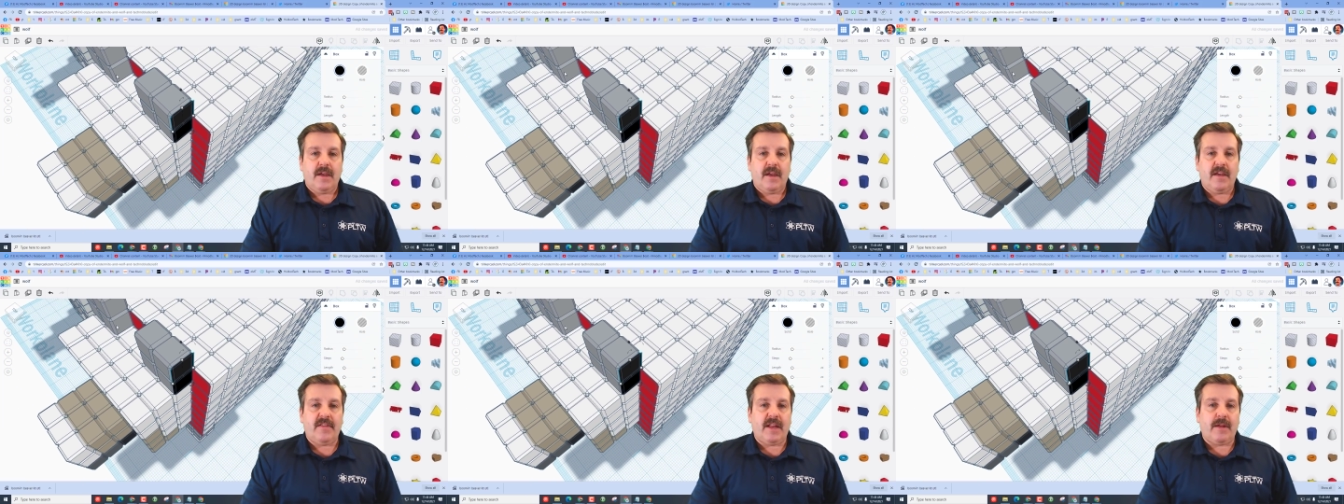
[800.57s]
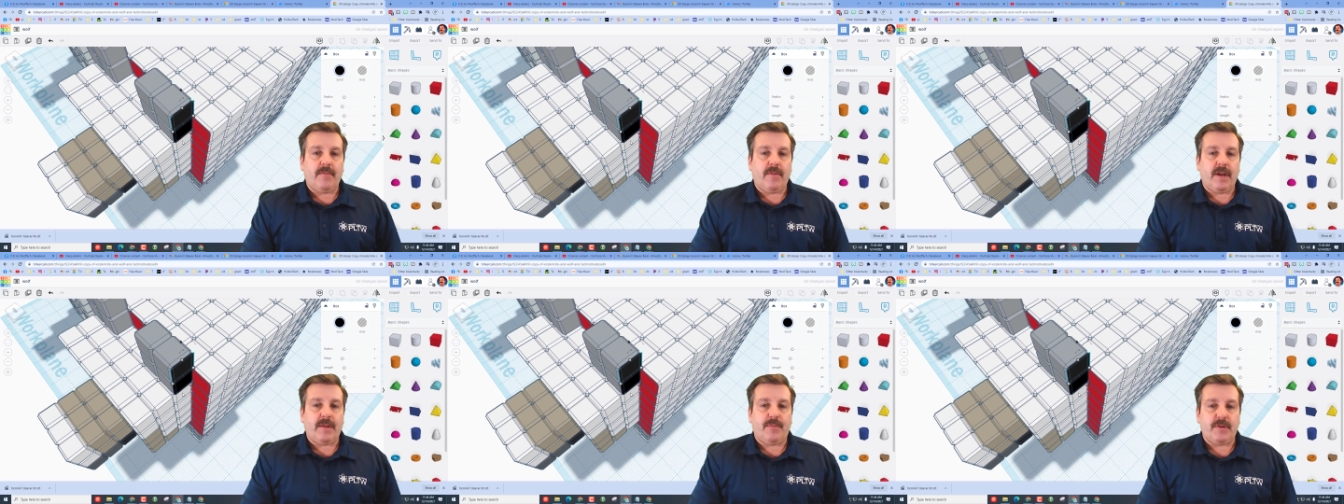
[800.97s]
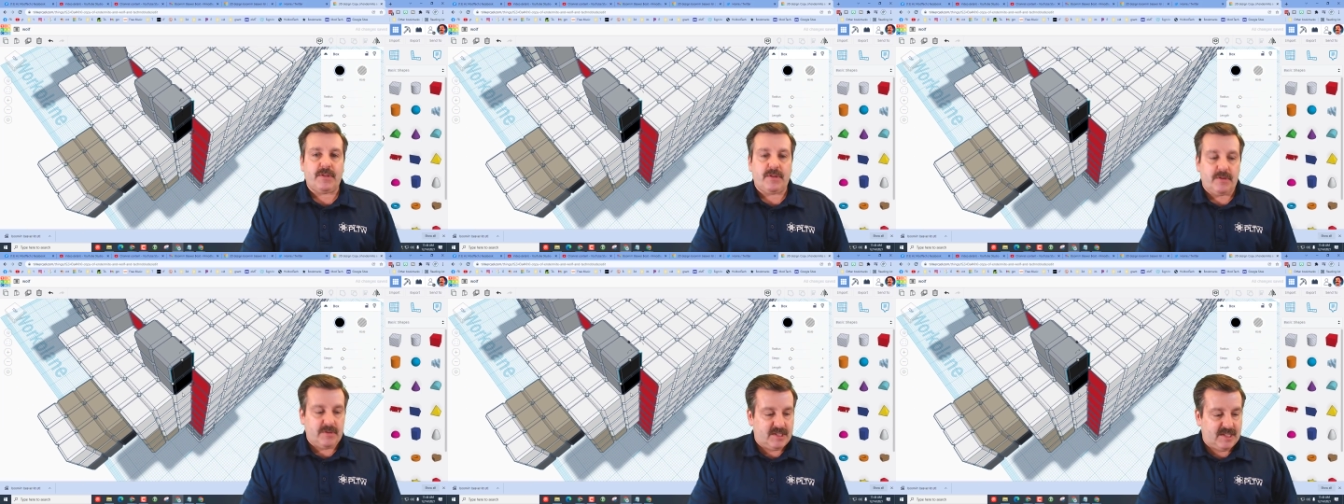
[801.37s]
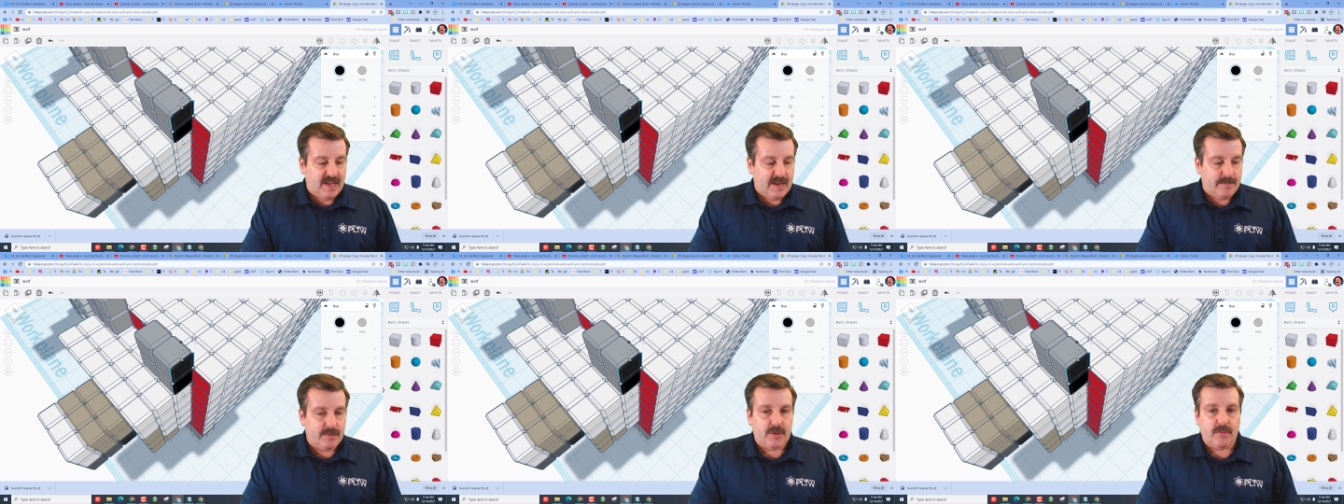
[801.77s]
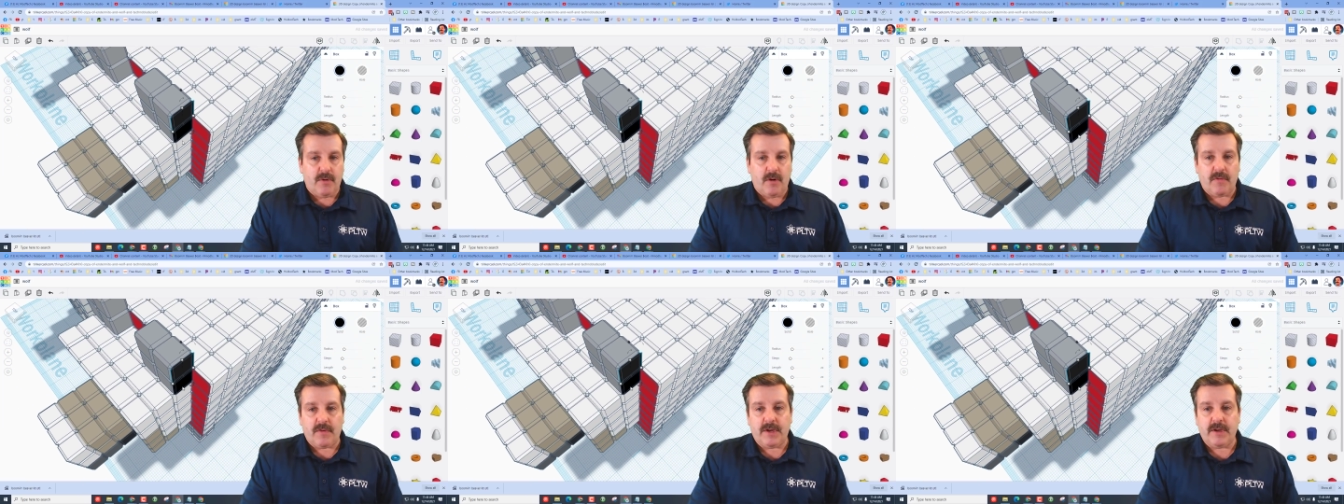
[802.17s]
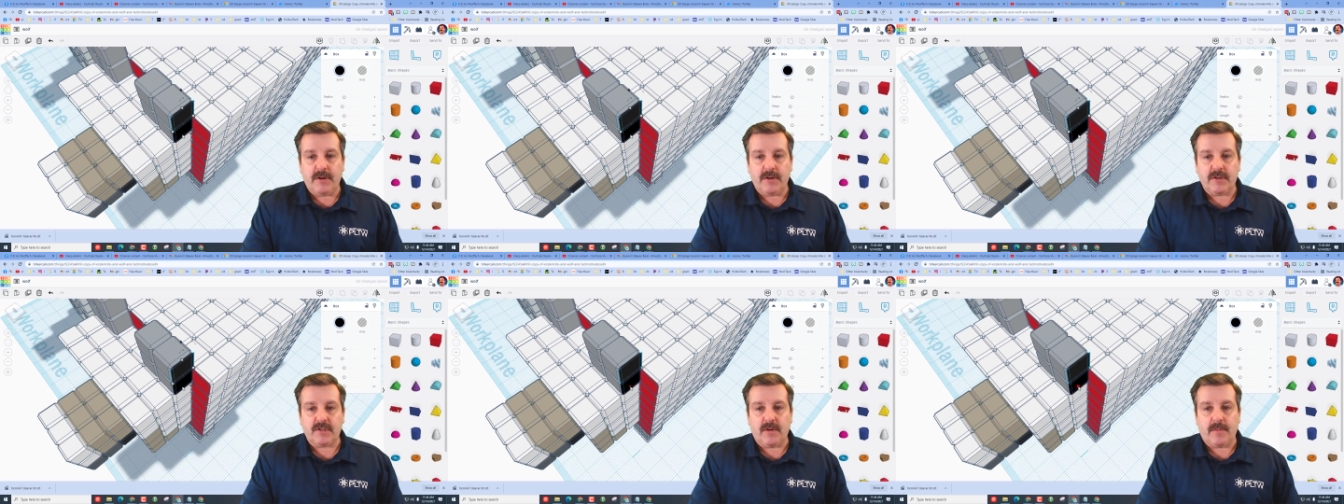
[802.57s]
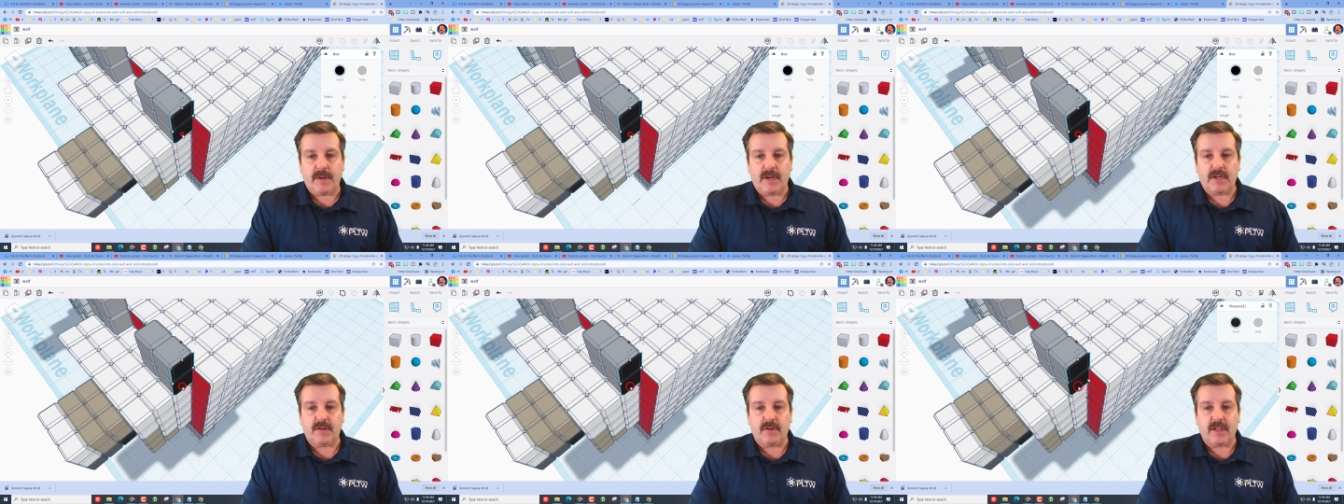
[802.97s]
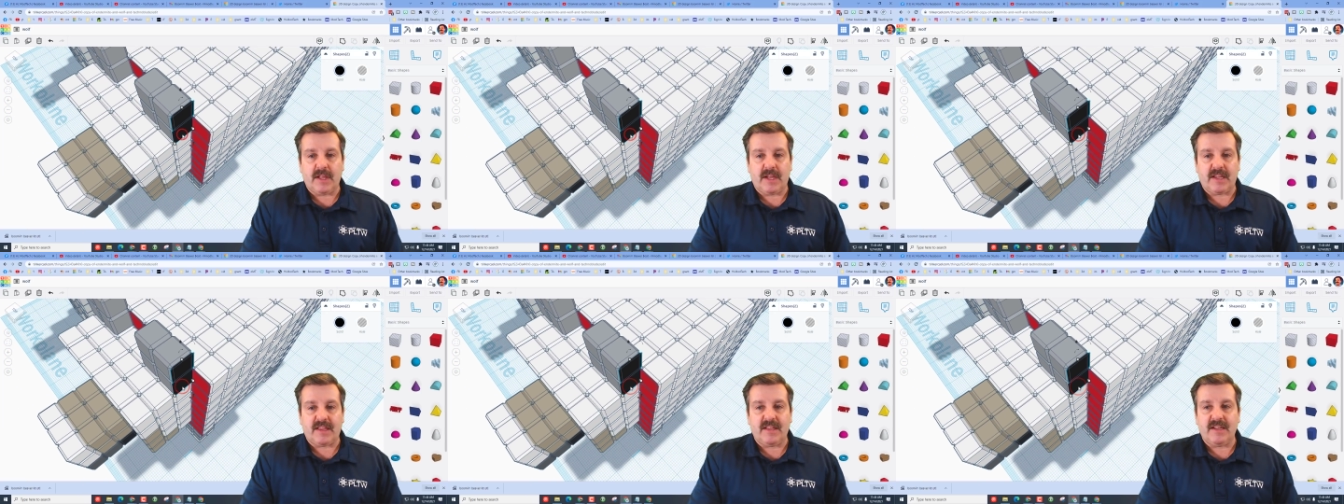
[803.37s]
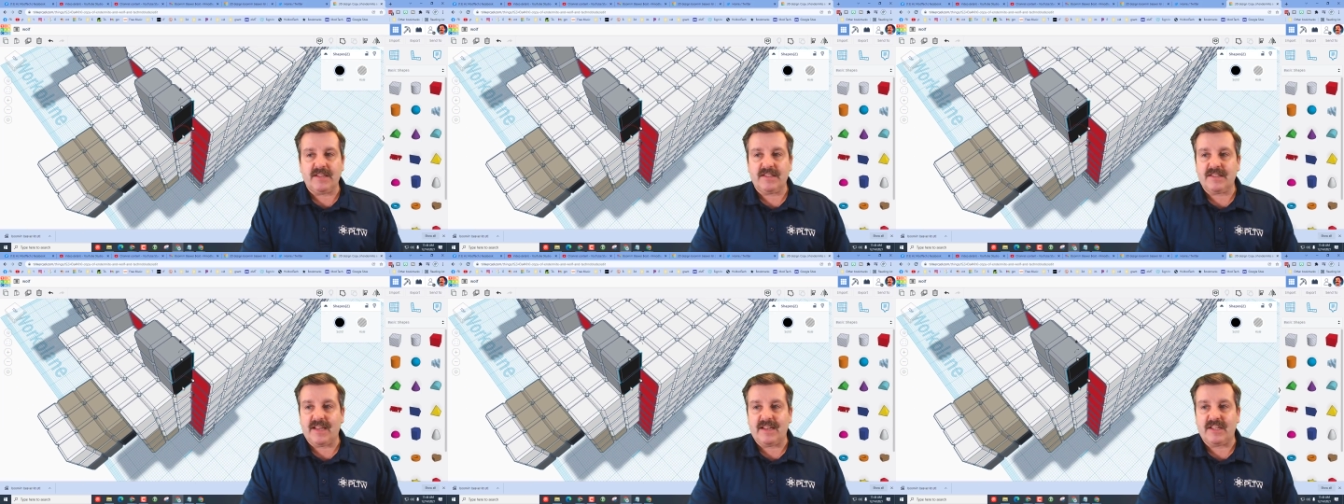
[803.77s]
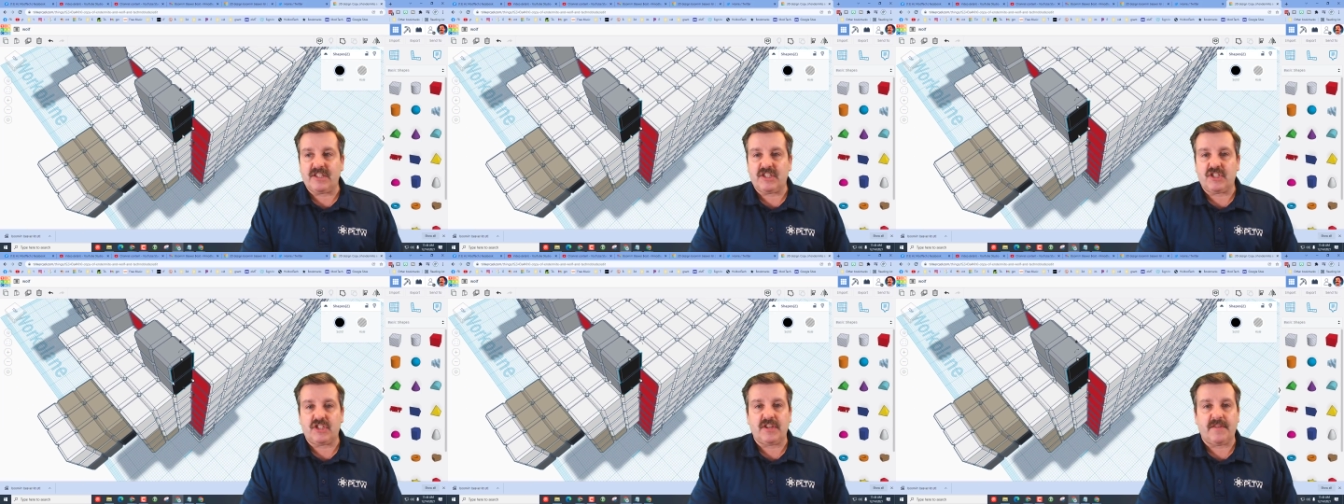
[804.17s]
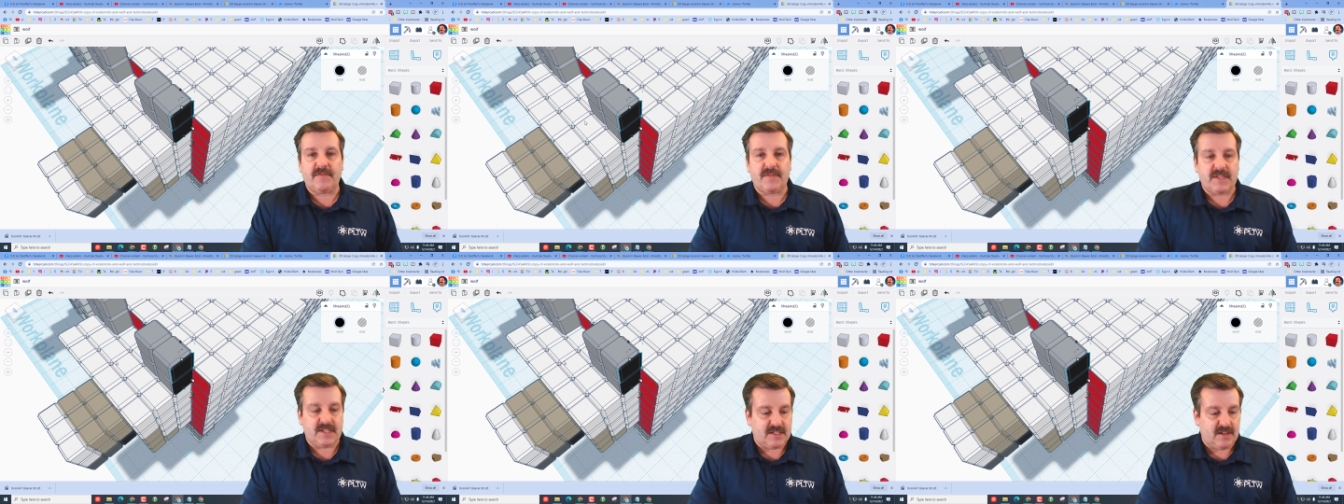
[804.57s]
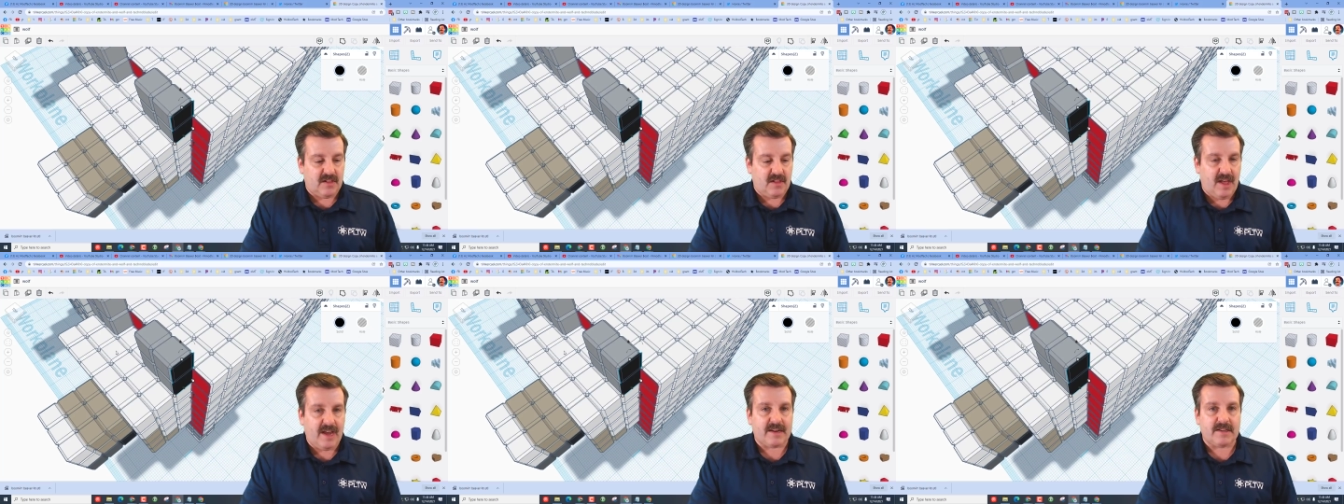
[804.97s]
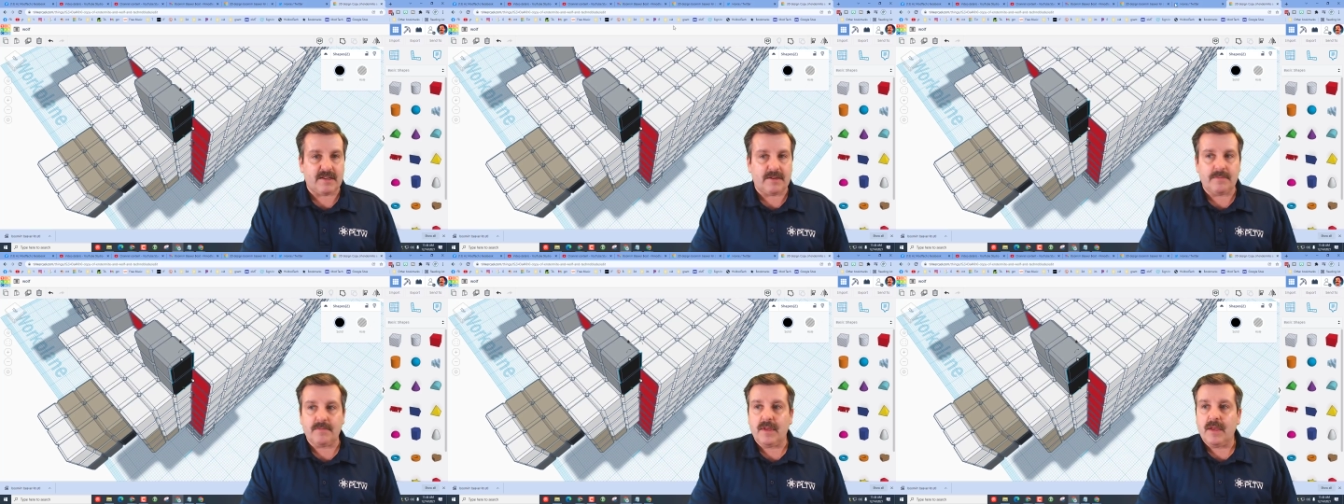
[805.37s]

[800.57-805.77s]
And then I wanna put those same two over here, so I'm gonna do it like this. I did shift select.